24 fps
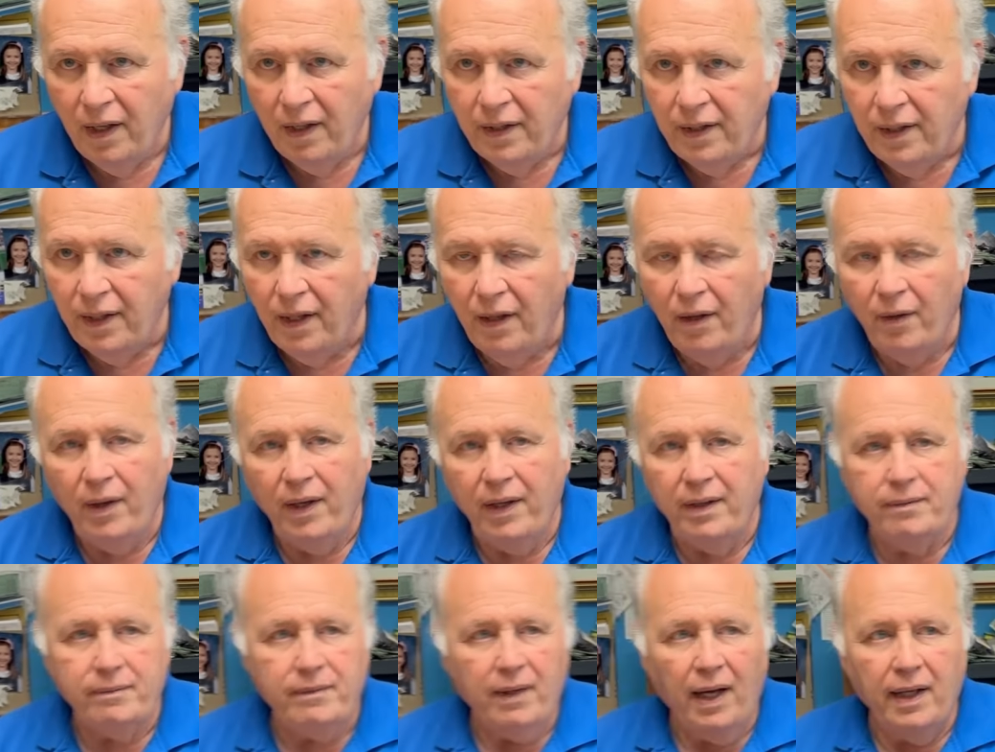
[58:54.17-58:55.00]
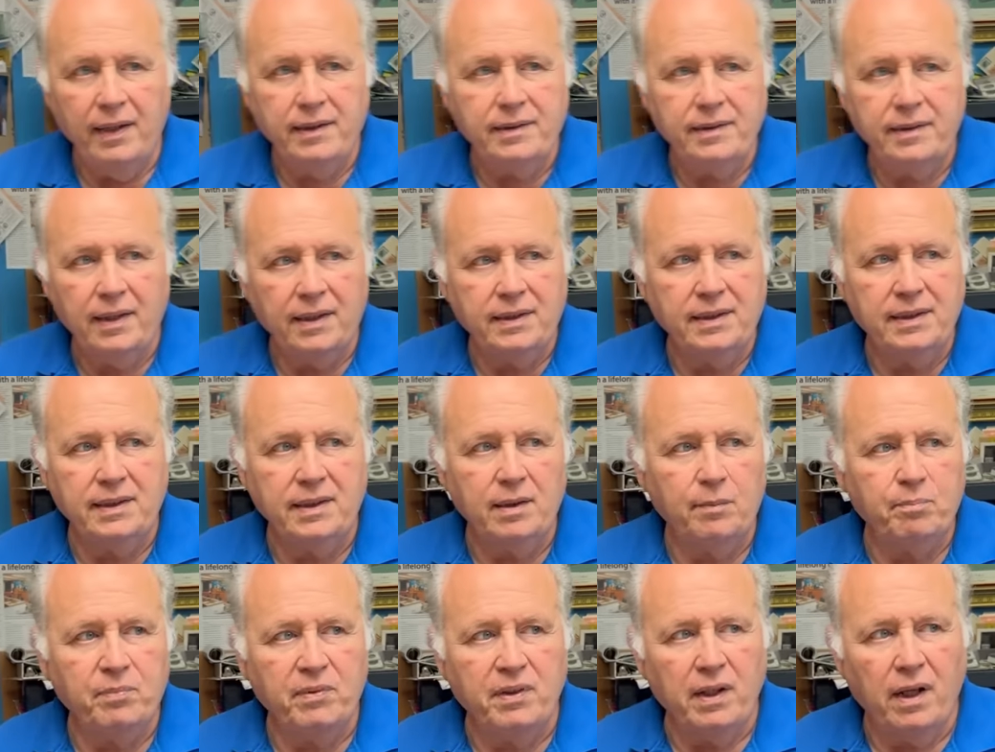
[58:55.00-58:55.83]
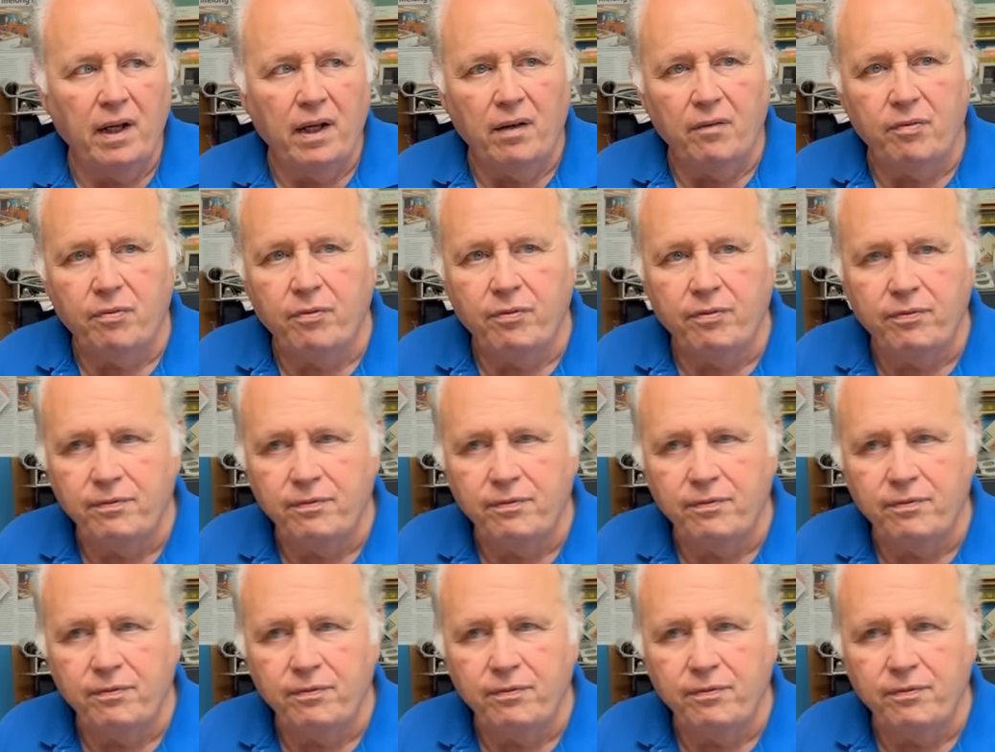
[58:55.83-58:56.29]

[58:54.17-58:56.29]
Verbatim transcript: You know, I, I, I shipped uh,